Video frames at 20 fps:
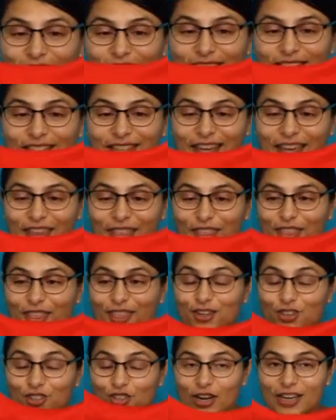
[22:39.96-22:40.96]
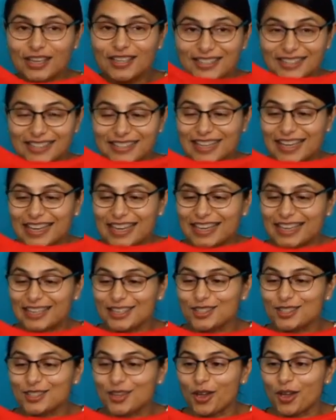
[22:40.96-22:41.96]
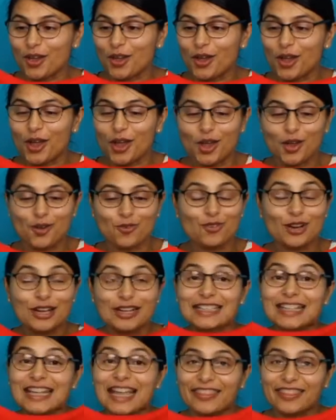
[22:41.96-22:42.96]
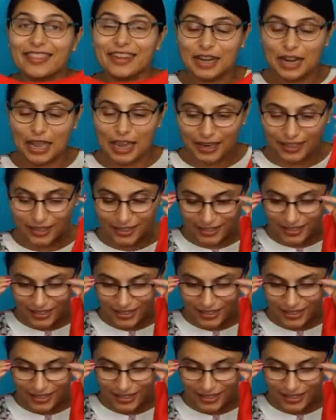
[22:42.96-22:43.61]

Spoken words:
are together, the dress is ready at the neck,